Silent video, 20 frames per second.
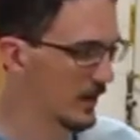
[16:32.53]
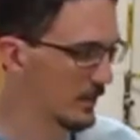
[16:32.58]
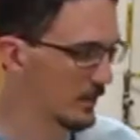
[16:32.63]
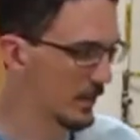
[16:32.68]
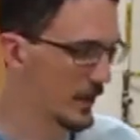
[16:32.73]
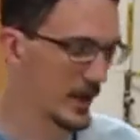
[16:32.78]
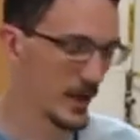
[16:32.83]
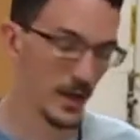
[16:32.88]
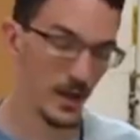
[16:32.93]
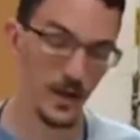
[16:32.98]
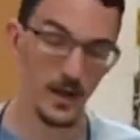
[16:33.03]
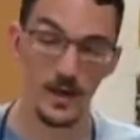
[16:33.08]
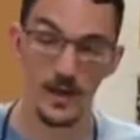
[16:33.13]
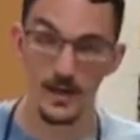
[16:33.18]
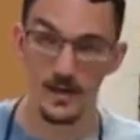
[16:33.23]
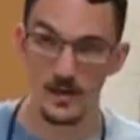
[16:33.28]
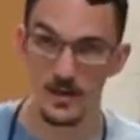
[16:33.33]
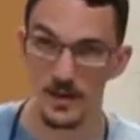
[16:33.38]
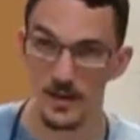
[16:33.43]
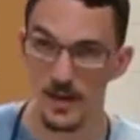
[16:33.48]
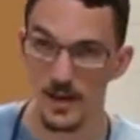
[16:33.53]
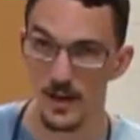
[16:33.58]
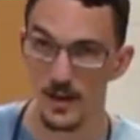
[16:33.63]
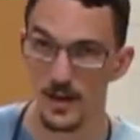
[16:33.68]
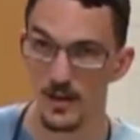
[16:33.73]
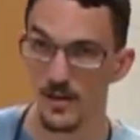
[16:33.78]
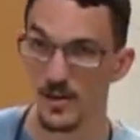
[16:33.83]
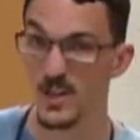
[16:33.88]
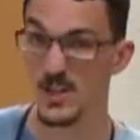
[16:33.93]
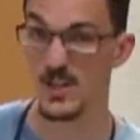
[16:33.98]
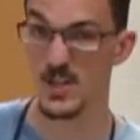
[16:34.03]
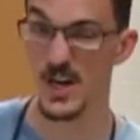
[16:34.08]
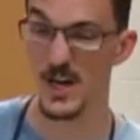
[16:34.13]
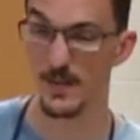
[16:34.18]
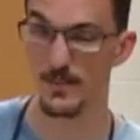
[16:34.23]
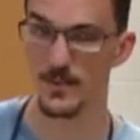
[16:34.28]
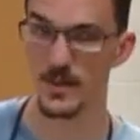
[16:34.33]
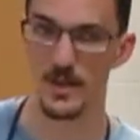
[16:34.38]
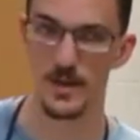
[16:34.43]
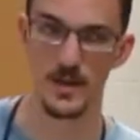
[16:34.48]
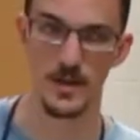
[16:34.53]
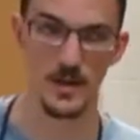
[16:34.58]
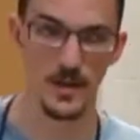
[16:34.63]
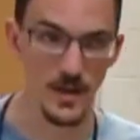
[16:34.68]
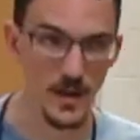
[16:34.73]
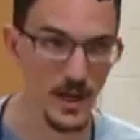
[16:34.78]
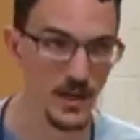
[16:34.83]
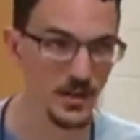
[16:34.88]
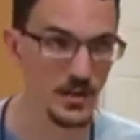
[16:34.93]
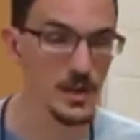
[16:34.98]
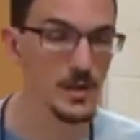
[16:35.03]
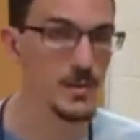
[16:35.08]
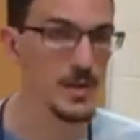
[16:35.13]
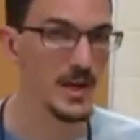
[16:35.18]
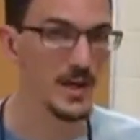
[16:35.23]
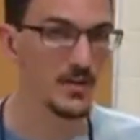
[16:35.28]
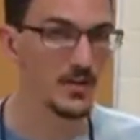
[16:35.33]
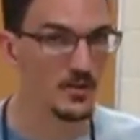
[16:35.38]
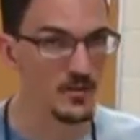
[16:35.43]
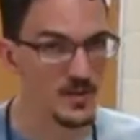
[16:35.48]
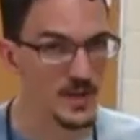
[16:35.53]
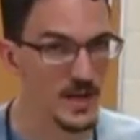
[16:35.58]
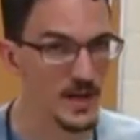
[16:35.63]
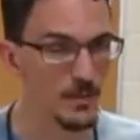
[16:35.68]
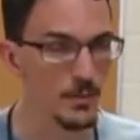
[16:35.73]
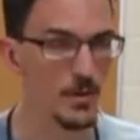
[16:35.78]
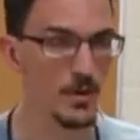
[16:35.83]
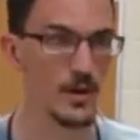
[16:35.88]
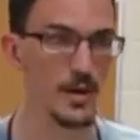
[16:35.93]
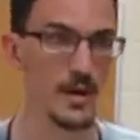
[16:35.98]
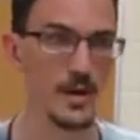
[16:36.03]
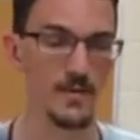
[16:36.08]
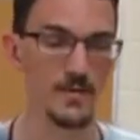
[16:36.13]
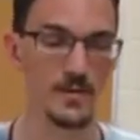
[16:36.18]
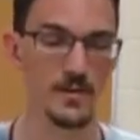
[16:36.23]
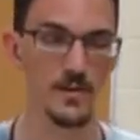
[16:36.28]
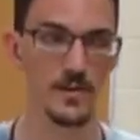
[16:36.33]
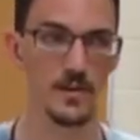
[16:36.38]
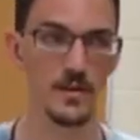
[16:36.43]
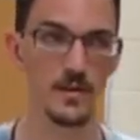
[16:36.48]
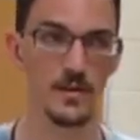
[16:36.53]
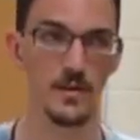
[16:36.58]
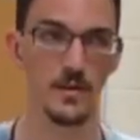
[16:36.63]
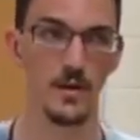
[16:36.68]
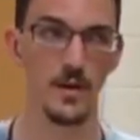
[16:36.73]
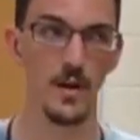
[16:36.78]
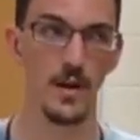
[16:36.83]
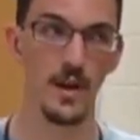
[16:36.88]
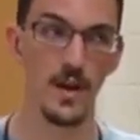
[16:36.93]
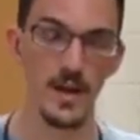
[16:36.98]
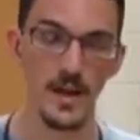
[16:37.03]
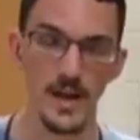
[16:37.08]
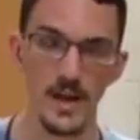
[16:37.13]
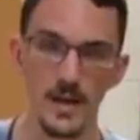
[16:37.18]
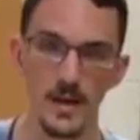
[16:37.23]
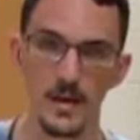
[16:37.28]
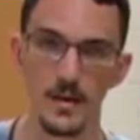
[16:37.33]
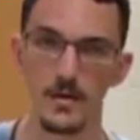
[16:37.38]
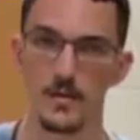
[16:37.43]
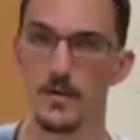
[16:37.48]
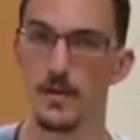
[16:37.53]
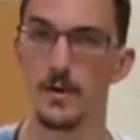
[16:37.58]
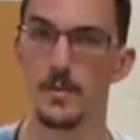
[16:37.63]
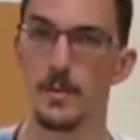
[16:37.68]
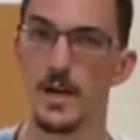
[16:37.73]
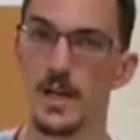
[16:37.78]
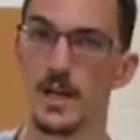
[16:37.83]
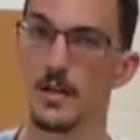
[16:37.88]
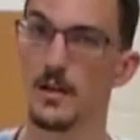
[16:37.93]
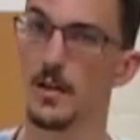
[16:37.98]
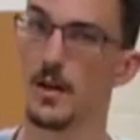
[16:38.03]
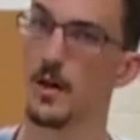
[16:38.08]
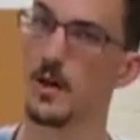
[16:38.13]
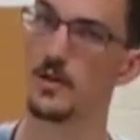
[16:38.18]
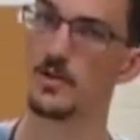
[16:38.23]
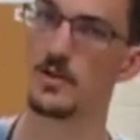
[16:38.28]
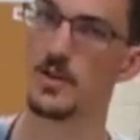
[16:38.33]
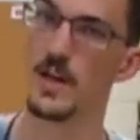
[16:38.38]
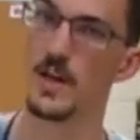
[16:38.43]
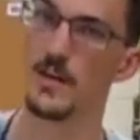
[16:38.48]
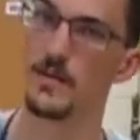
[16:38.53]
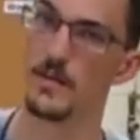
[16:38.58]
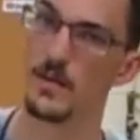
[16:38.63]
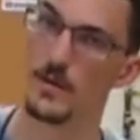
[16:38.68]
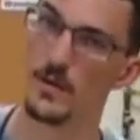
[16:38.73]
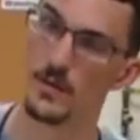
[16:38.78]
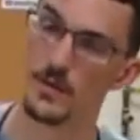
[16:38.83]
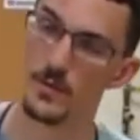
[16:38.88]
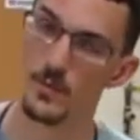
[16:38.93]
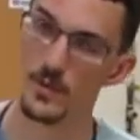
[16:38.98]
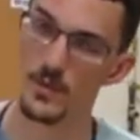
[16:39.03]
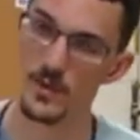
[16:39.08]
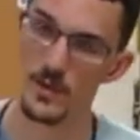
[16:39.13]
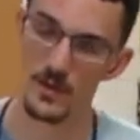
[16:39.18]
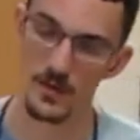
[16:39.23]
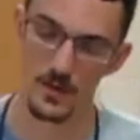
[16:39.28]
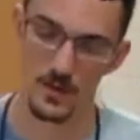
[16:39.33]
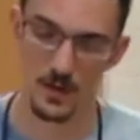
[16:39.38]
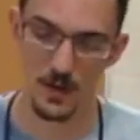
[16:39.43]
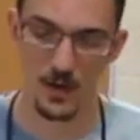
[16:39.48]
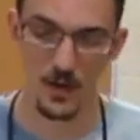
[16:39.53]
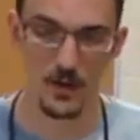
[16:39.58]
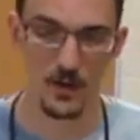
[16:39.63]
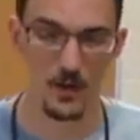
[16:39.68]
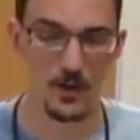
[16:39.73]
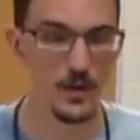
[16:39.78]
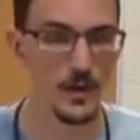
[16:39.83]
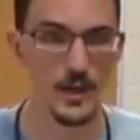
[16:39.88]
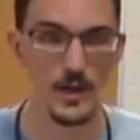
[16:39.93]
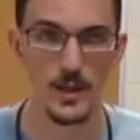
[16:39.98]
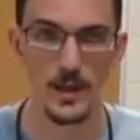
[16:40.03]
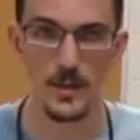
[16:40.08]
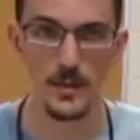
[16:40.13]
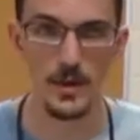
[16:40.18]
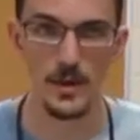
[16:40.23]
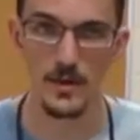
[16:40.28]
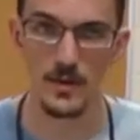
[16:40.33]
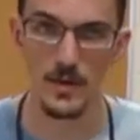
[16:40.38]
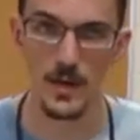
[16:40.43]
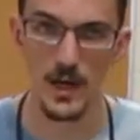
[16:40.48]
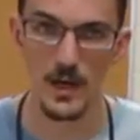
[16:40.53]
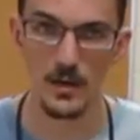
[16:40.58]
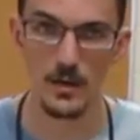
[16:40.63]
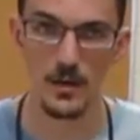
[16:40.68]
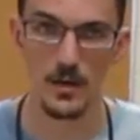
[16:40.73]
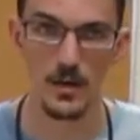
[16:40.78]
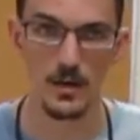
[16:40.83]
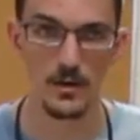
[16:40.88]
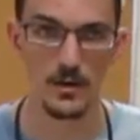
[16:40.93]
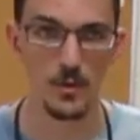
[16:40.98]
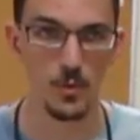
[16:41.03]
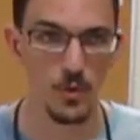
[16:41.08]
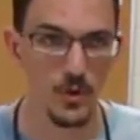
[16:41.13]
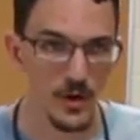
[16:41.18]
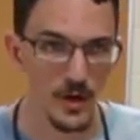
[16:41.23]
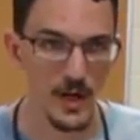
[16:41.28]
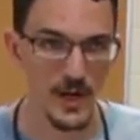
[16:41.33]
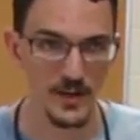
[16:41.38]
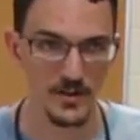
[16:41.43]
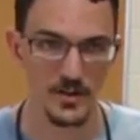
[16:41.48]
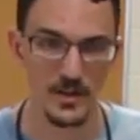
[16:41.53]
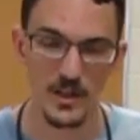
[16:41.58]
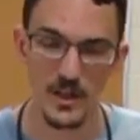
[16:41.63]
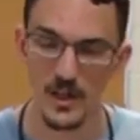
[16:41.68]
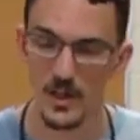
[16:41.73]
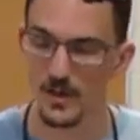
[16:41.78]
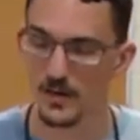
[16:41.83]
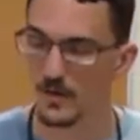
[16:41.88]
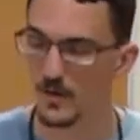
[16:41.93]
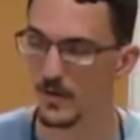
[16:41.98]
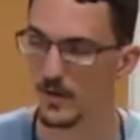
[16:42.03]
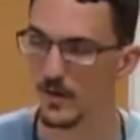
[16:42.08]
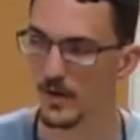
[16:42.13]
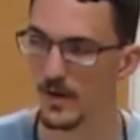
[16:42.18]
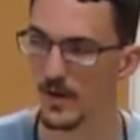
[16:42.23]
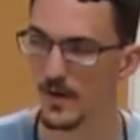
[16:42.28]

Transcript: But it gets the job done, and it actually makes deeper canvases. And you can make large canvases with this. Your only limit is how long the wood actually is.